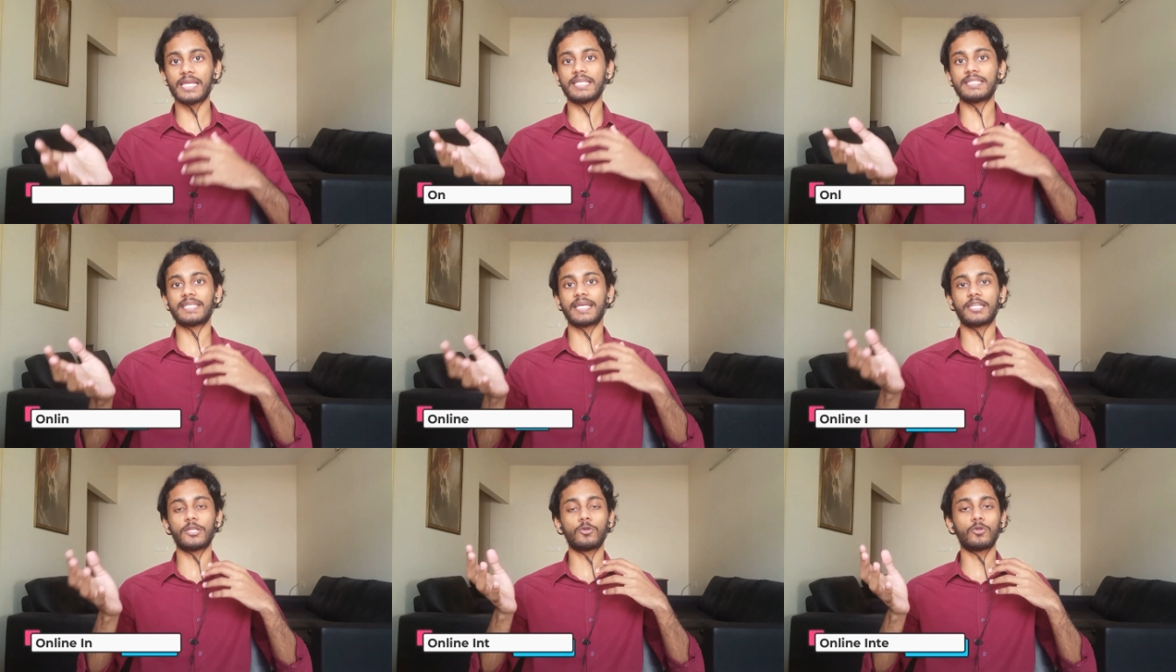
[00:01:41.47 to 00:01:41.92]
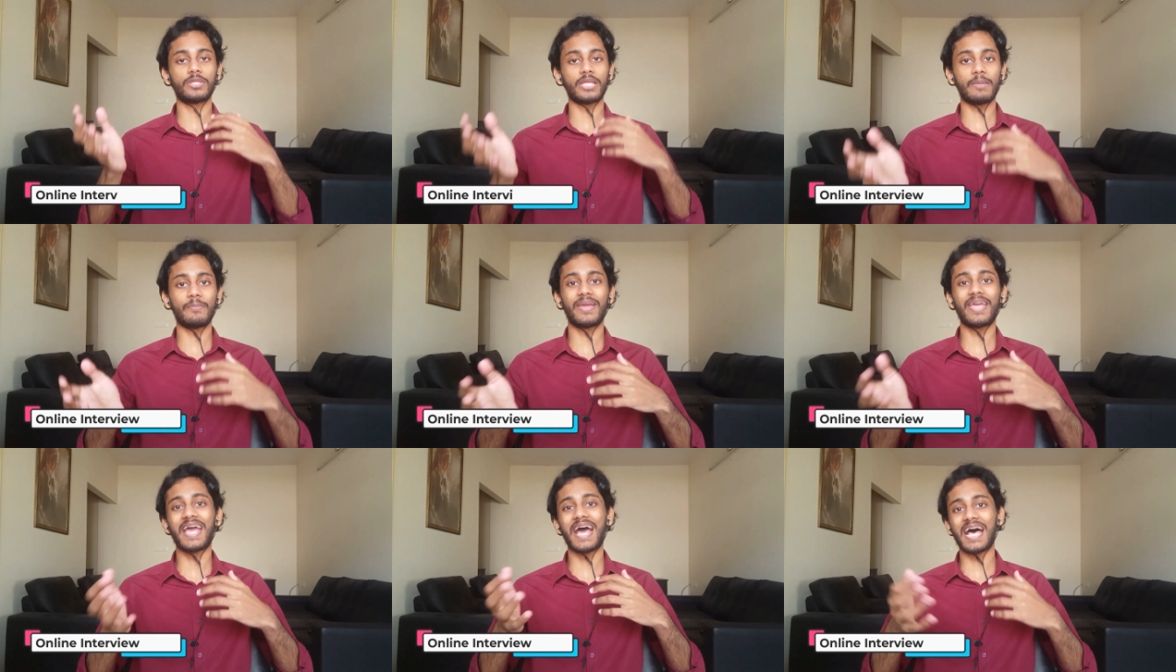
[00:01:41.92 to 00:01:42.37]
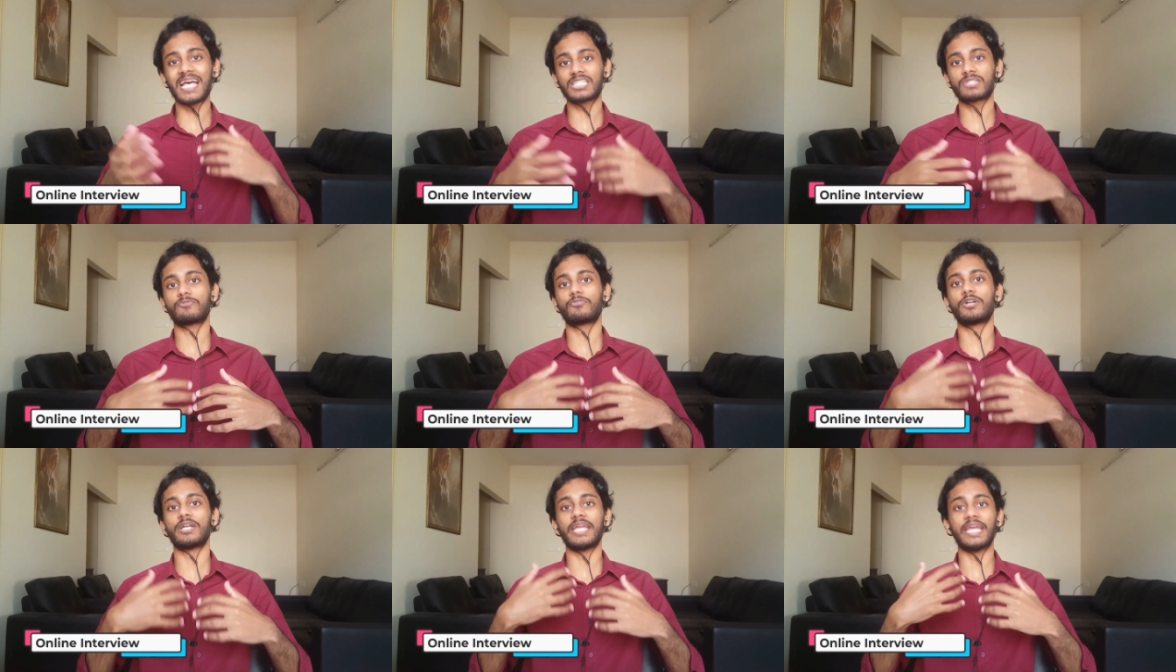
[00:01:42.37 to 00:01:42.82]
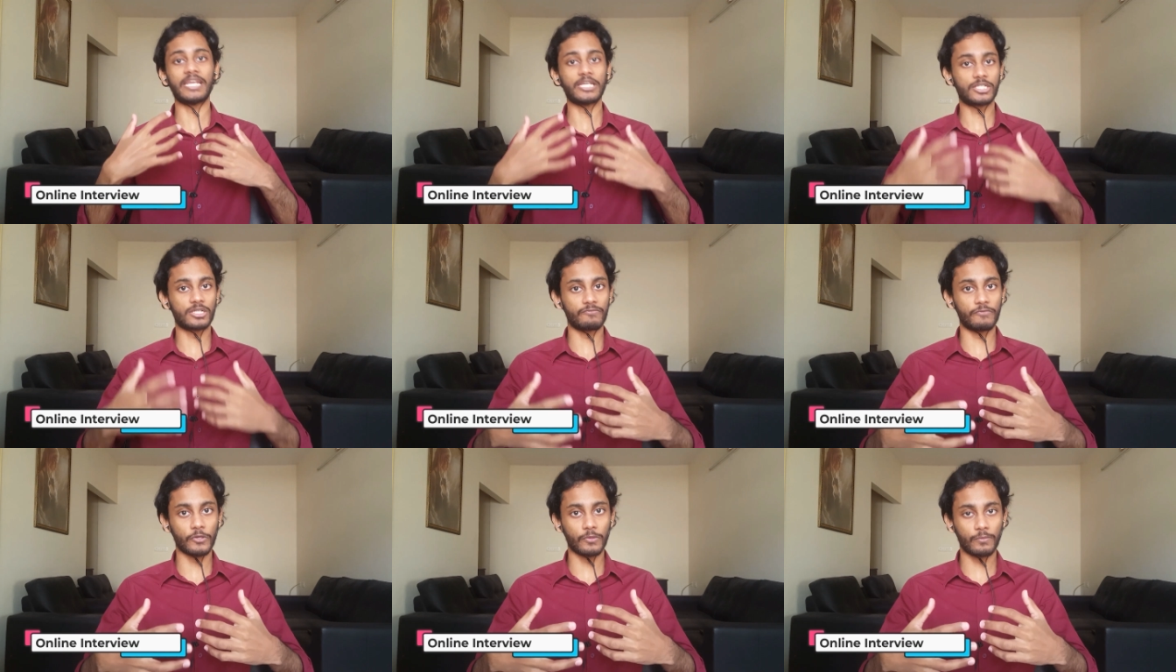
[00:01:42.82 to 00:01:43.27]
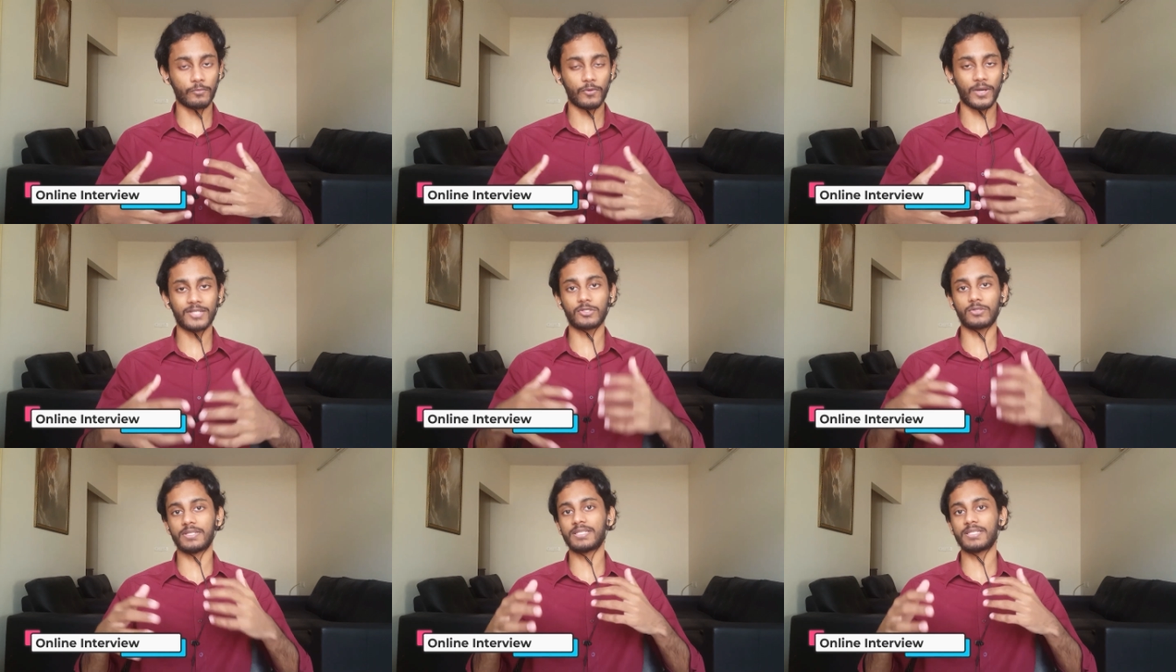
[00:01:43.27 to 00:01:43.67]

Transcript: is that you know they may ask for an interview, right?